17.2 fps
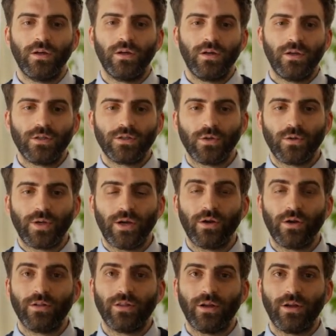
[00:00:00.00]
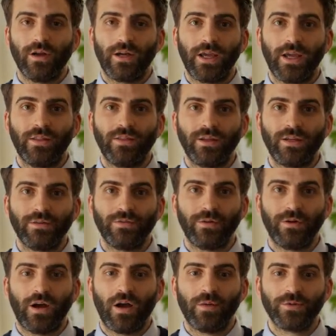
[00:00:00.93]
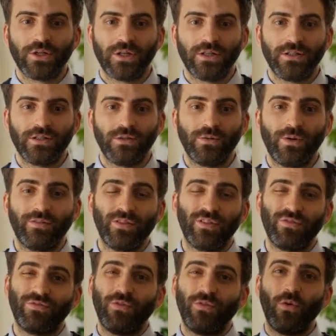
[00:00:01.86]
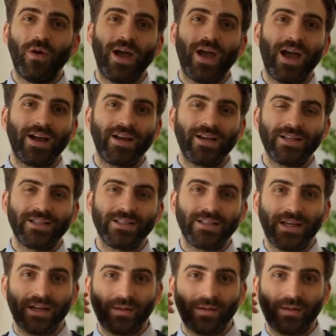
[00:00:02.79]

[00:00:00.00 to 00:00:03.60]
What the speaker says: So here are the different options. You have the full agonist like